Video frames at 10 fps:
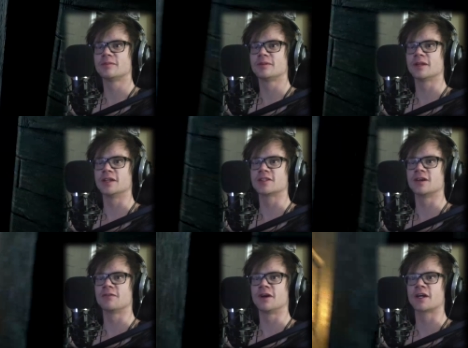Please
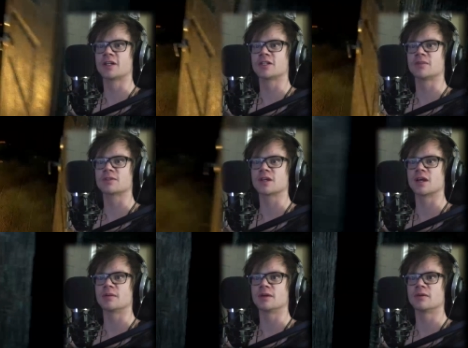don't fucking jump
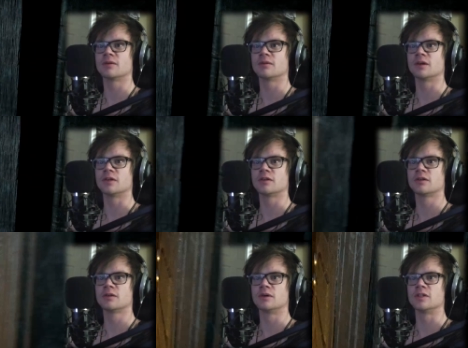scare me. What?
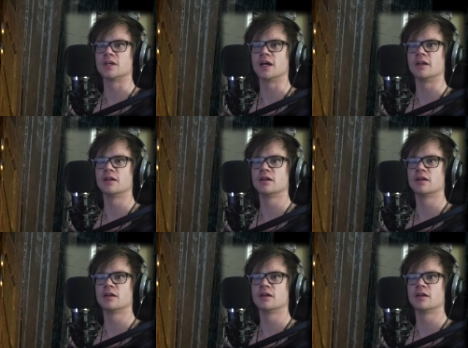What's that?